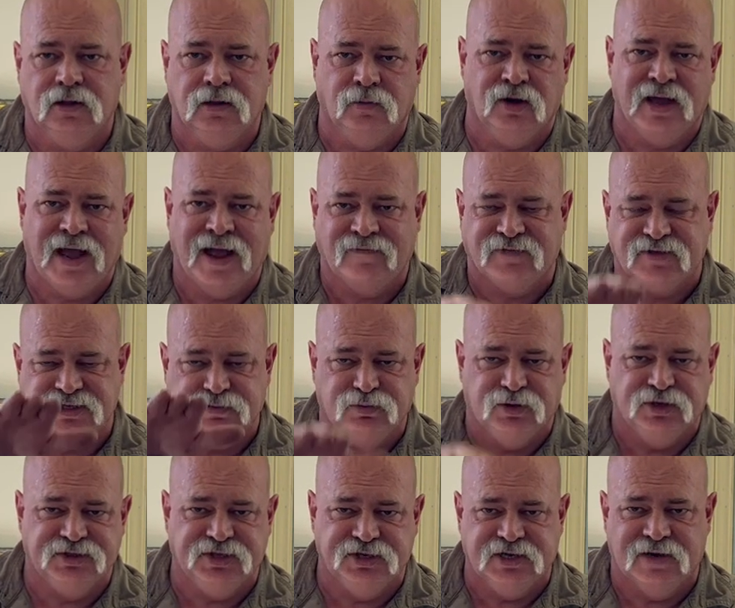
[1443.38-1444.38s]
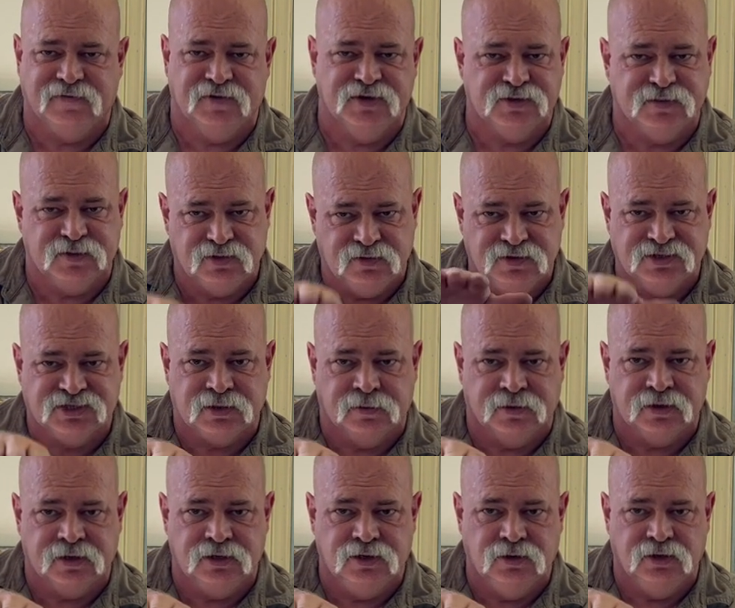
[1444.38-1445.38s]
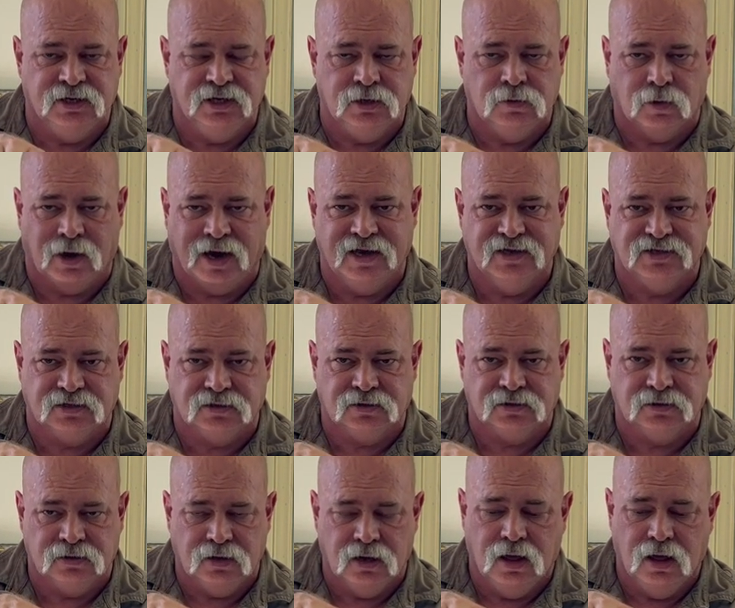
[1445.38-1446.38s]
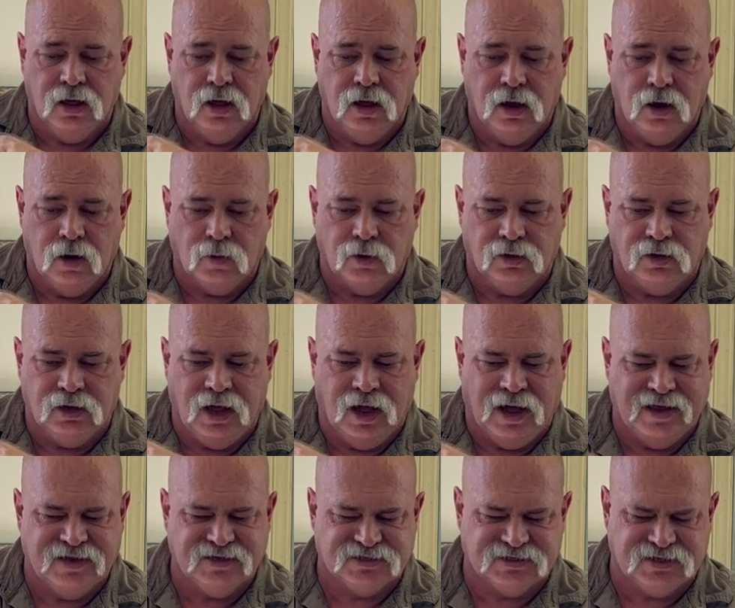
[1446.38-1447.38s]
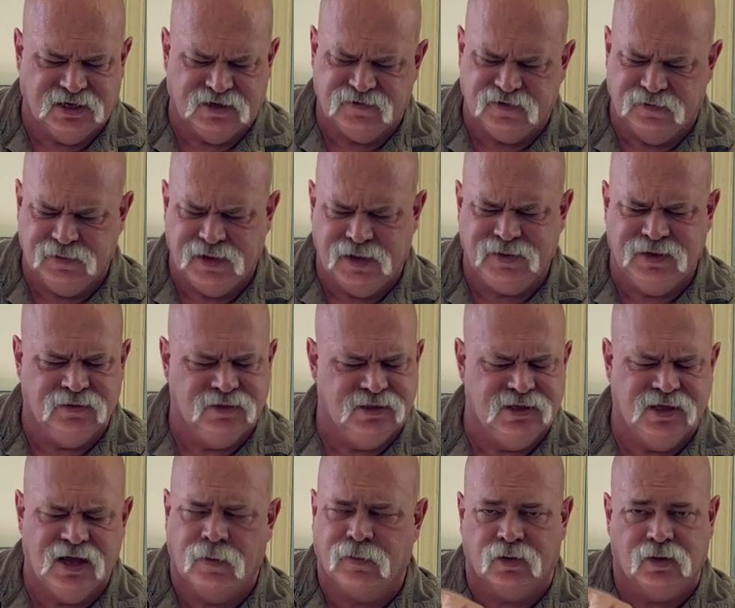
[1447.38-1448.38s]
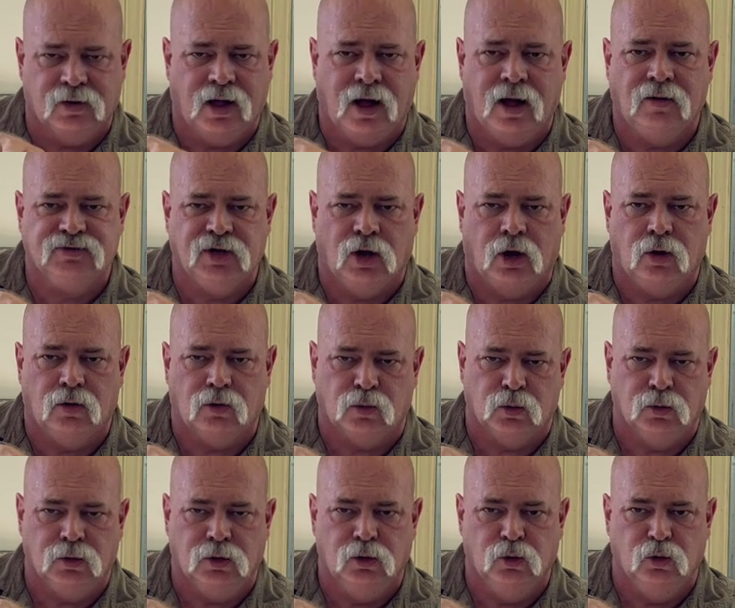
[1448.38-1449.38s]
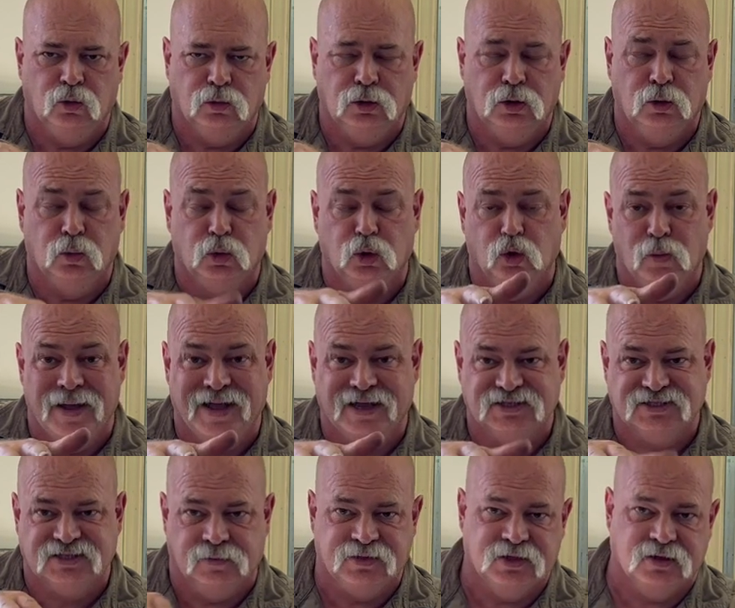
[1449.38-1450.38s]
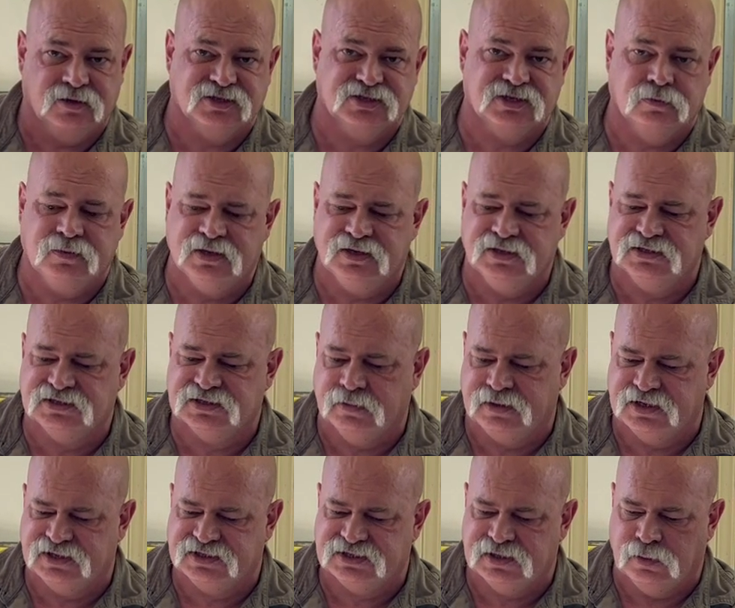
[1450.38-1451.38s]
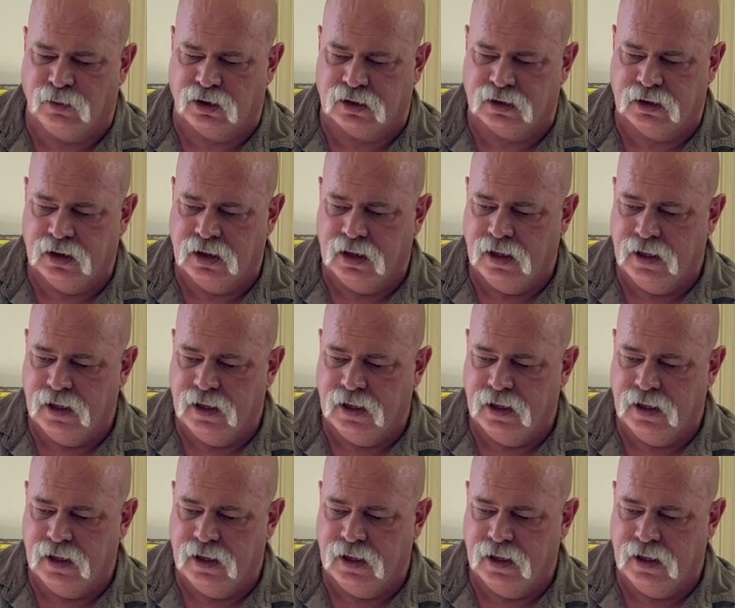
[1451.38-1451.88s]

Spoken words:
I'm going to have to split the difference between some of the Unity riser, really high stuff, and maybe the upper, how tall LaRue makes something or somebody similar.